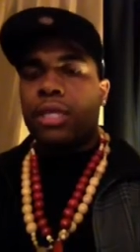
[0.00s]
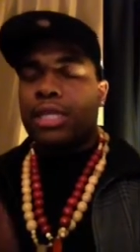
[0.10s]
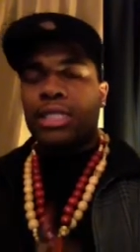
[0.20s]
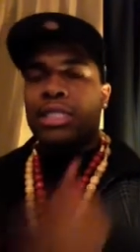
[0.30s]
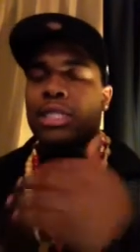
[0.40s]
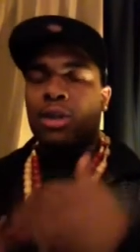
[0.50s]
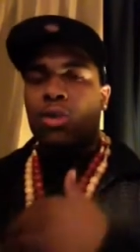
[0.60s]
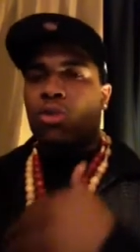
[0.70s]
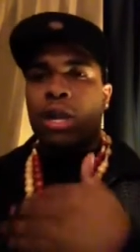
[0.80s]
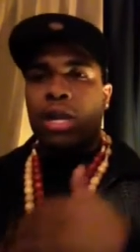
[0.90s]
This is in
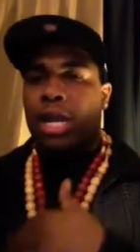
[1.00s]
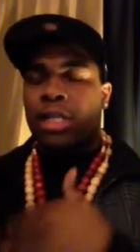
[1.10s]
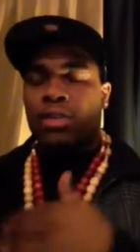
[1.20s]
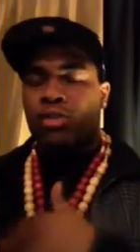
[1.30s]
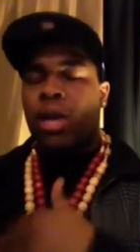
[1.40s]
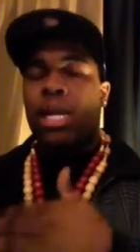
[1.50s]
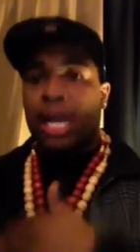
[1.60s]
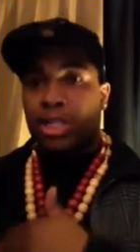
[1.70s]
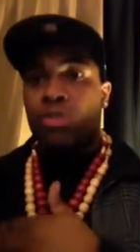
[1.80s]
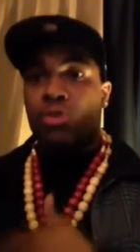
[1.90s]
no chronolo-
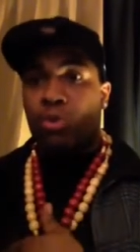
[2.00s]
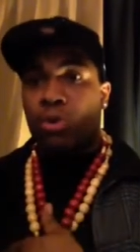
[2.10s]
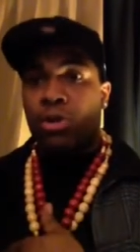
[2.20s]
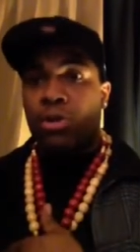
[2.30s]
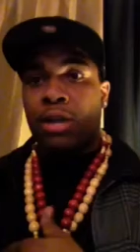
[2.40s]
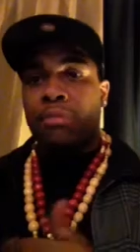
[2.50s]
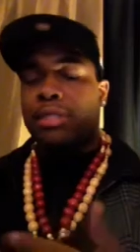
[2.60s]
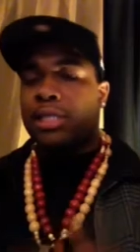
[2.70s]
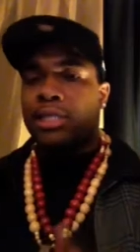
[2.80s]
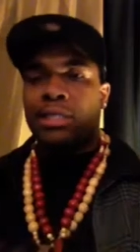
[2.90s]
chronological order. I'm
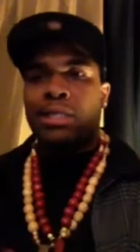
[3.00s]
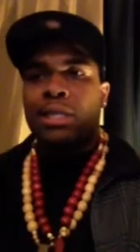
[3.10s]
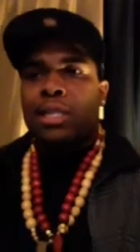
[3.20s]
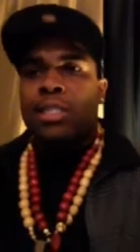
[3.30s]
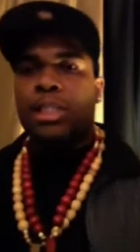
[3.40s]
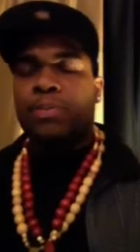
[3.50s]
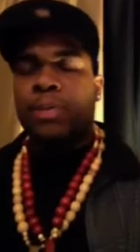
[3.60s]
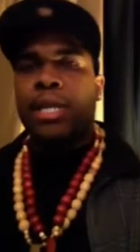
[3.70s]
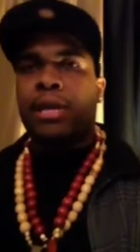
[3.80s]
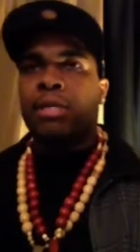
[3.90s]
just just
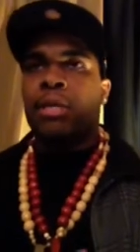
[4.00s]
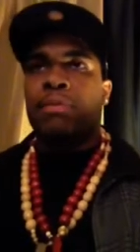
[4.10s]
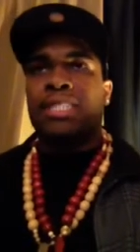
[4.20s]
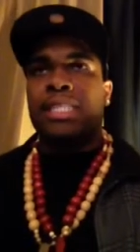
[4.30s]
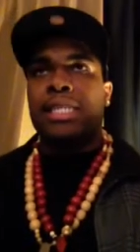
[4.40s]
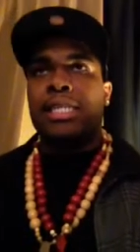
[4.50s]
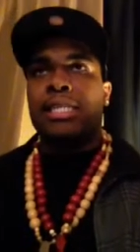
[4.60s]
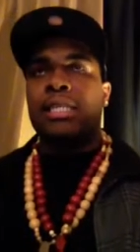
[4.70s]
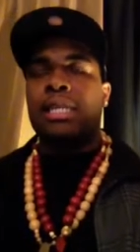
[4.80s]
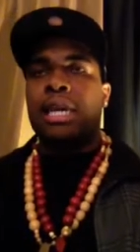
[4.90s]
spin it out there. But
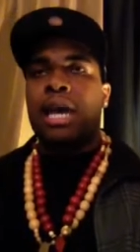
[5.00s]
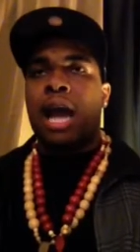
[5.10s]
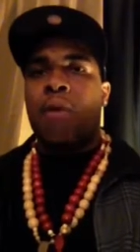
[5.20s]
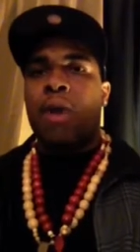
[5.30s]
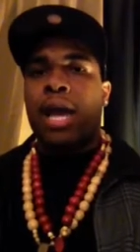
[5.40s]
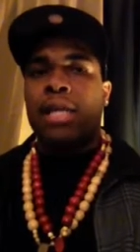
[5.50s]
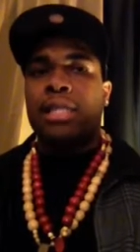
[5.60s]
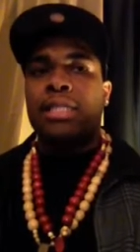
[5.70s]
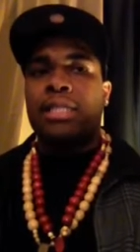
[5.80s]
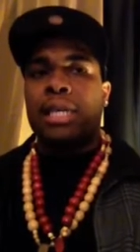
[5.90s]
10 I would have
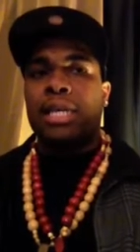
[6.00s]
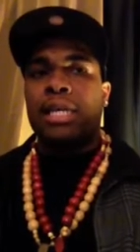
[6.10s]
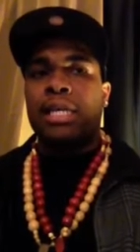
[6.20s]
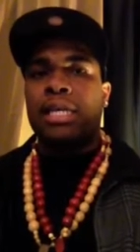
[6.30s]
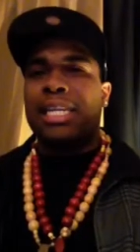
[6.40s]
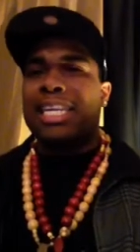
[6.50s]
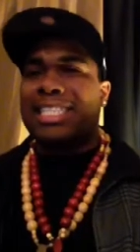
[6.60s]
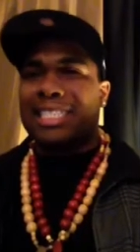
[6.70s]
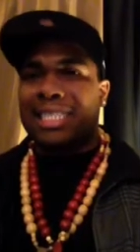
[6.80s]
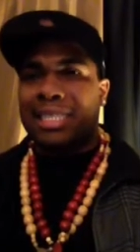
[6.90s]
to say
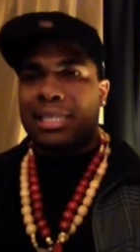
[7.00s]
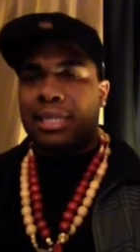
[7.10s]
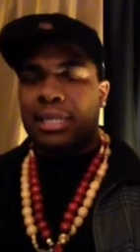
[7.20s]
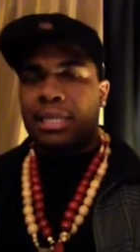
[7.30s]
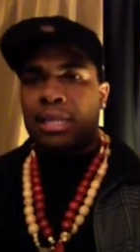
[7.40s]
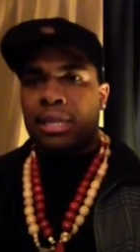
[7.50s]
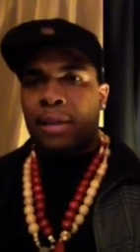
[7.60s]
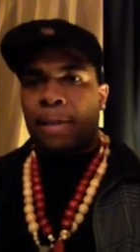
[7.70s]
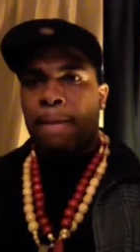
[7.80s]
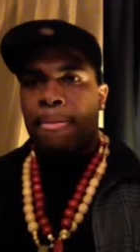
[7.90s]
listening.
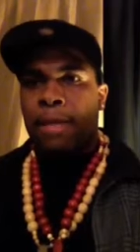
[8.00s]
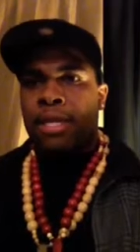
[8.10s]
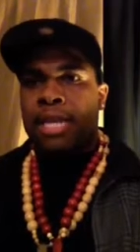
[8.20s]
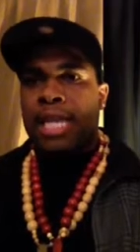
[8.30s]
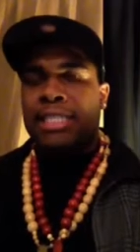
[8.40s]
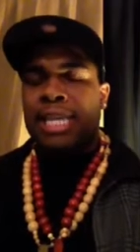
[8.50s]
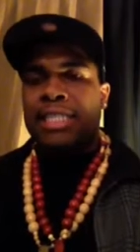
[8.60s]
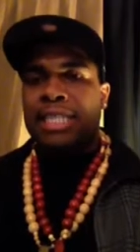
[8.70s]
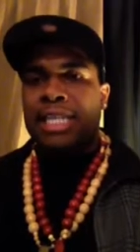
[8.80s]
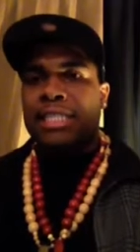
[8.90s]
That's
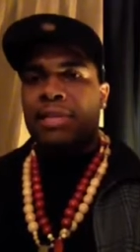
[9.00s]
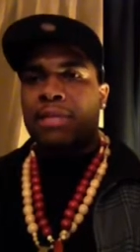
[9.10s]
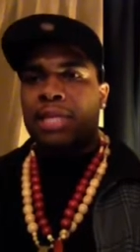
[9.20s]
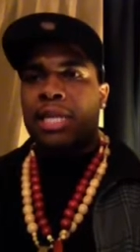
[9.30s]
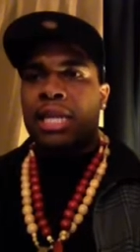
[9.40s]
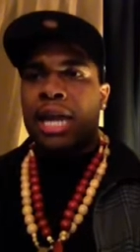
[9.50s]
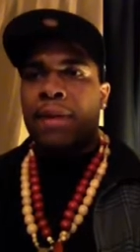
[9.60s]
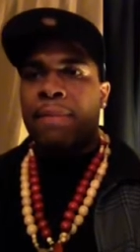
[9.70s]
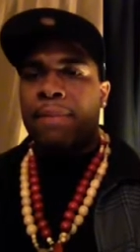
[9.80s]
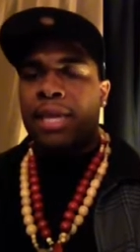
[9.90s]
that's that's something that a
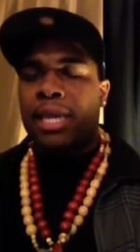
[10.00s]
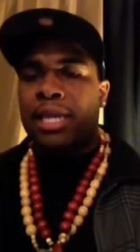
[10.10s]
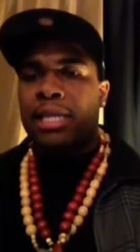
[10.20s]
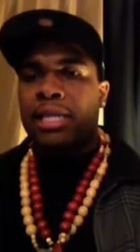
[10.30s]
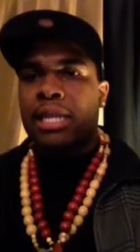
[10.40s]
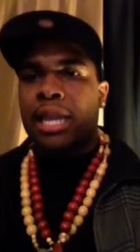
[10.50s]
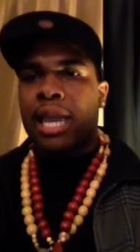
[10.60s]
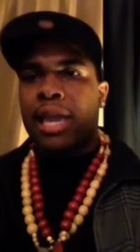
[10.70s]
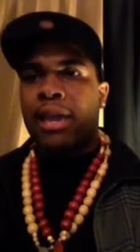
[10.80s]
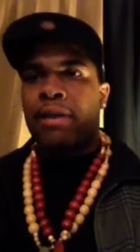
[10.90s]
lot of men
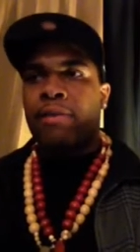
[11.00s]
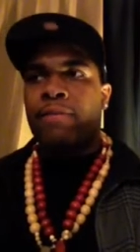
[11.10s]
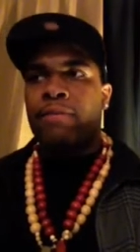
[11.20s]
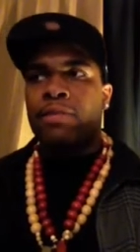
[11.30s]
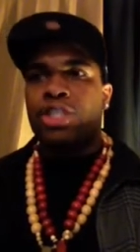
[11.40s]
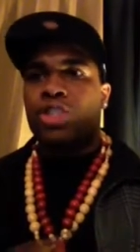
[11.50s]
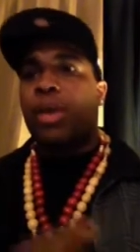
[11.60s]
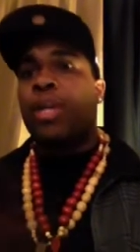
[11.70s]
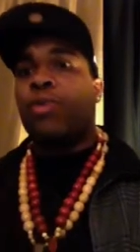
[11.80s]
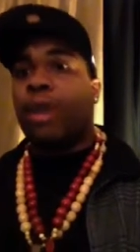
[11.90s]
have
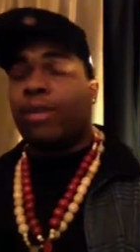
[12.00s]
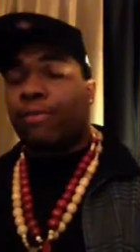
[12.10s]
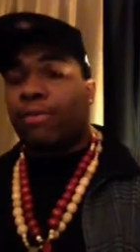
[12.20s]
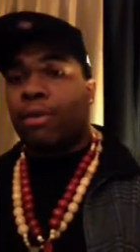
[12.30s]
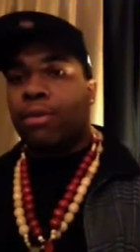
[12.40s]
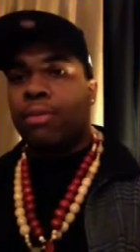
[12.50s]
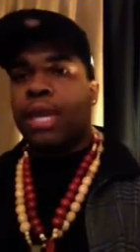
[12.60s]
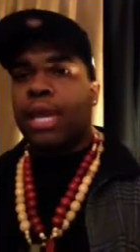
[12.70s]
strayed away from